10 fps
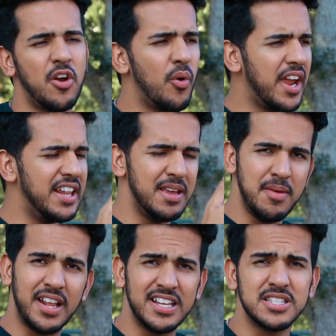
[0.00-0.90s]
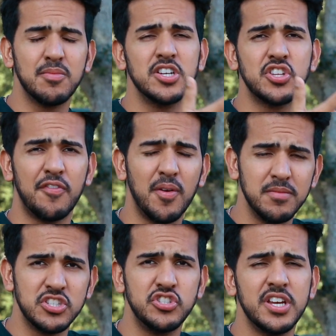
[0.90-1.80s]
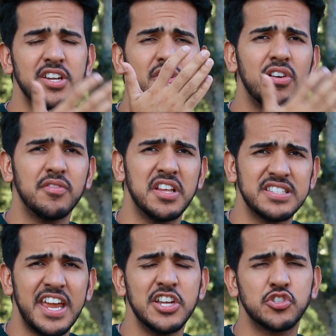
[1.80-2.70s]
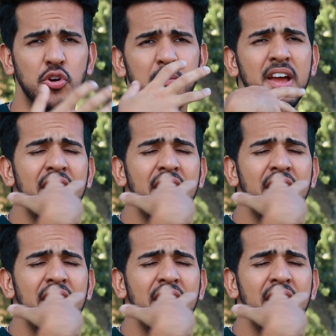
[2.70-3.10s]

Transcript: Okay, they make this much, they're from this gender, this age group.